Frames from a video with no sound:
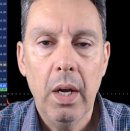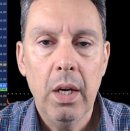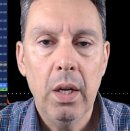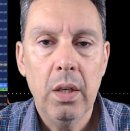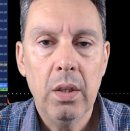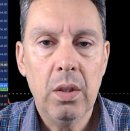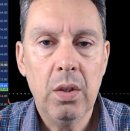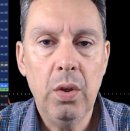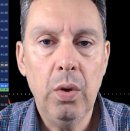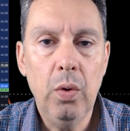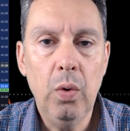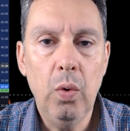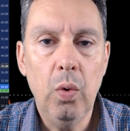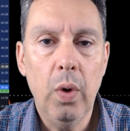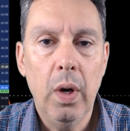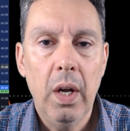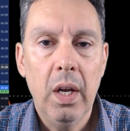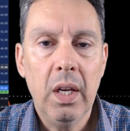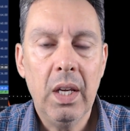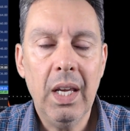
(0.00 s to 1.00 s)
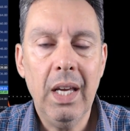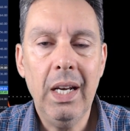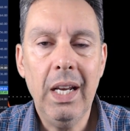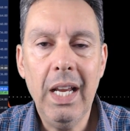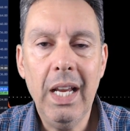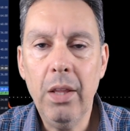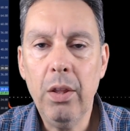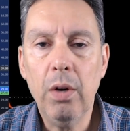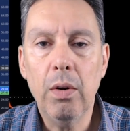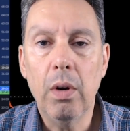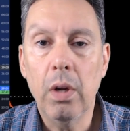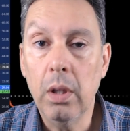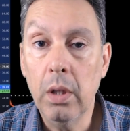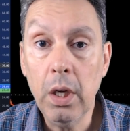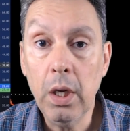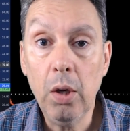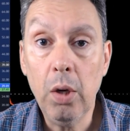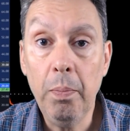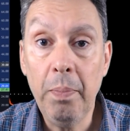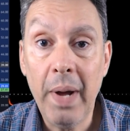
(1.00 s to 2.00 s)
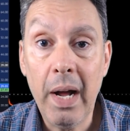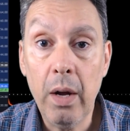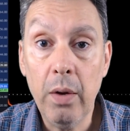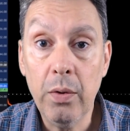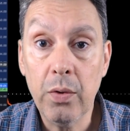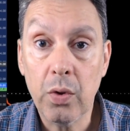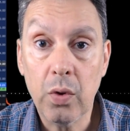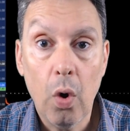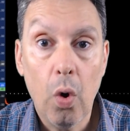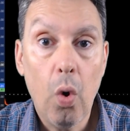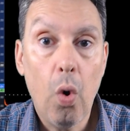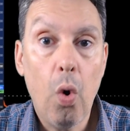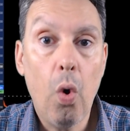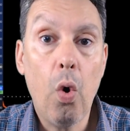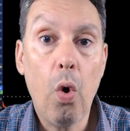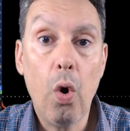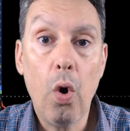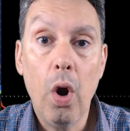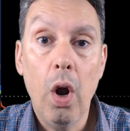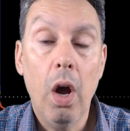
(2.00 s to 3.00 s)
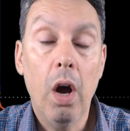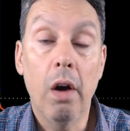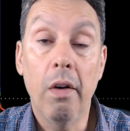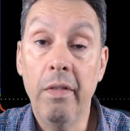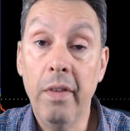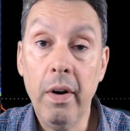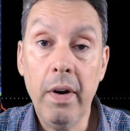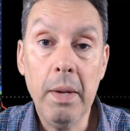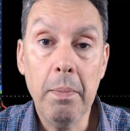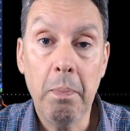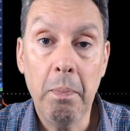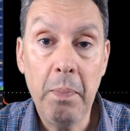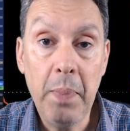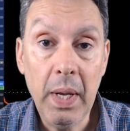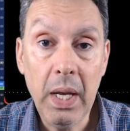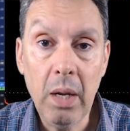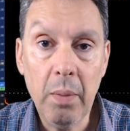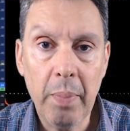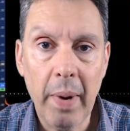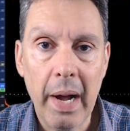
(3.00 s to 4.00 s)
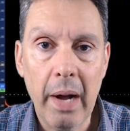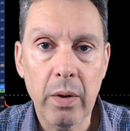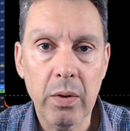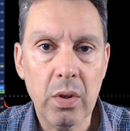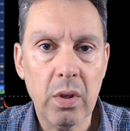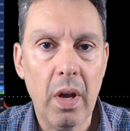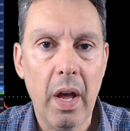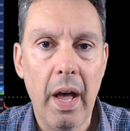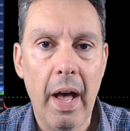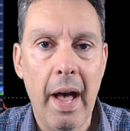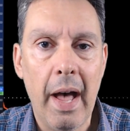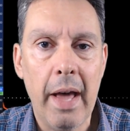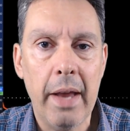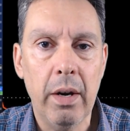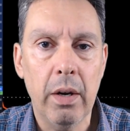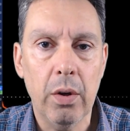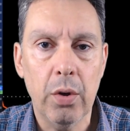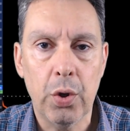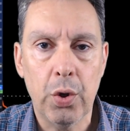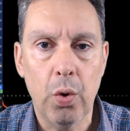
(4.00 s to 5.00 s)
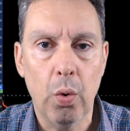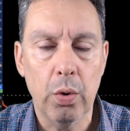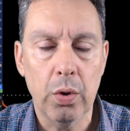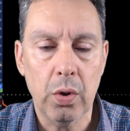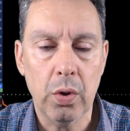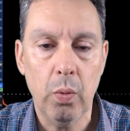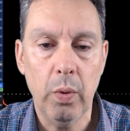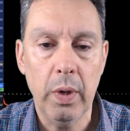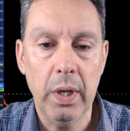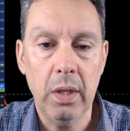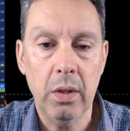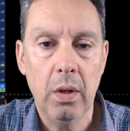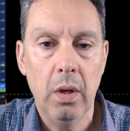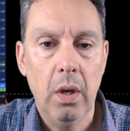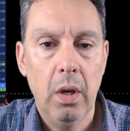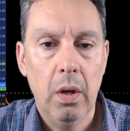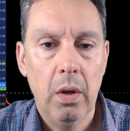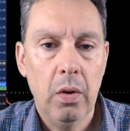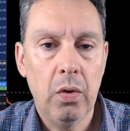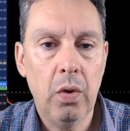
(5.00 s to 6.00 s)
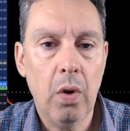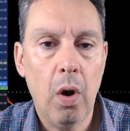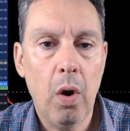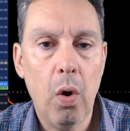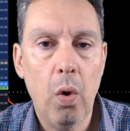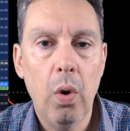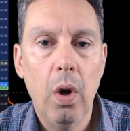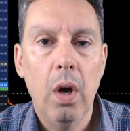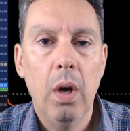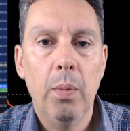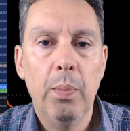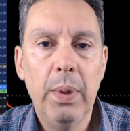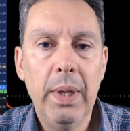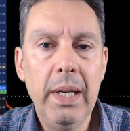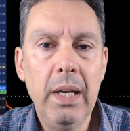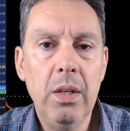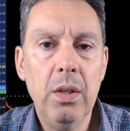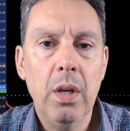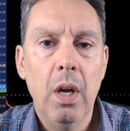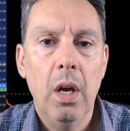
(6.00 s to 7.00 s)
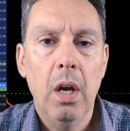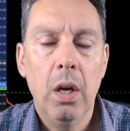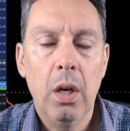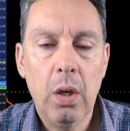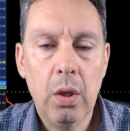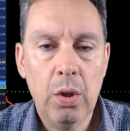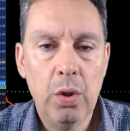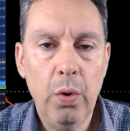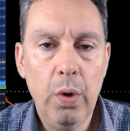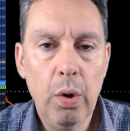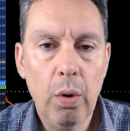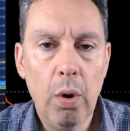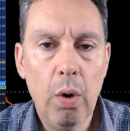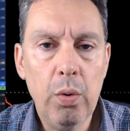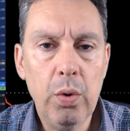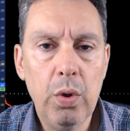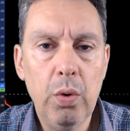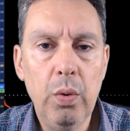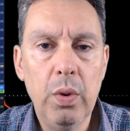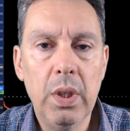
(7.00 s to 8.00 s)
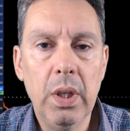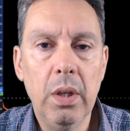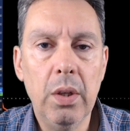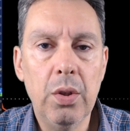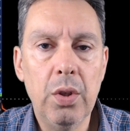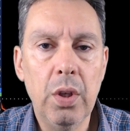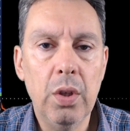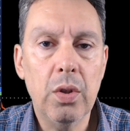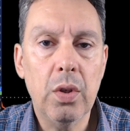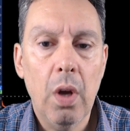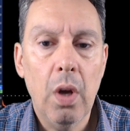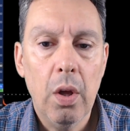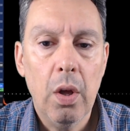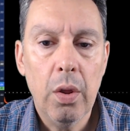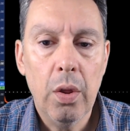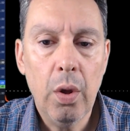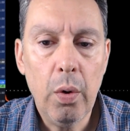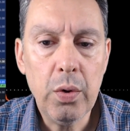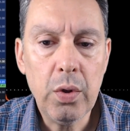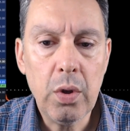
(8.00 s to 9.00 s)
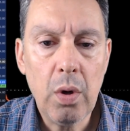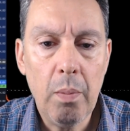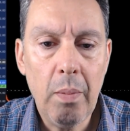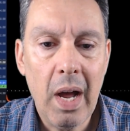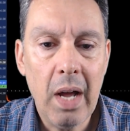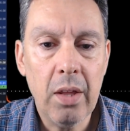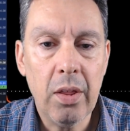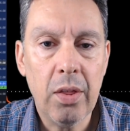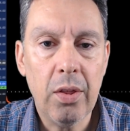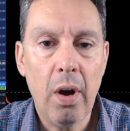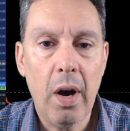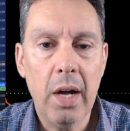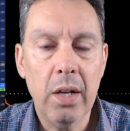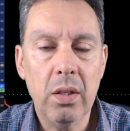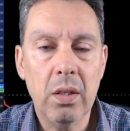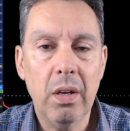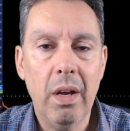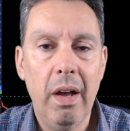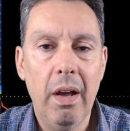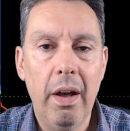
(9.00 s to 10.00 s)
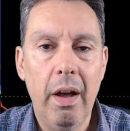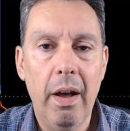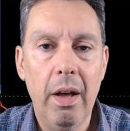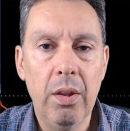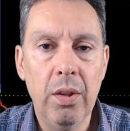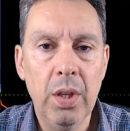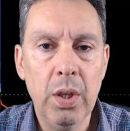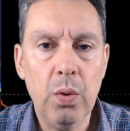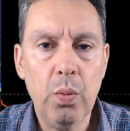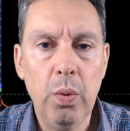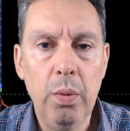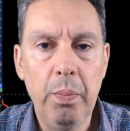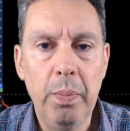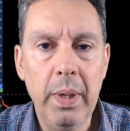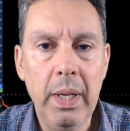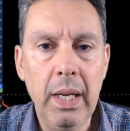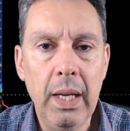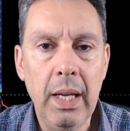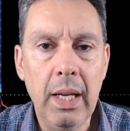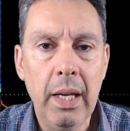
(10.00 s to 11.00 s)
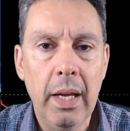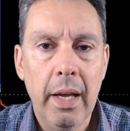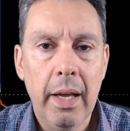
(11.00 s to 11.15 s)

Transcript: to get either a little bounce or a very big bounce on a short squeeze. So please do your own due diligence. Those are my thoughts. This would be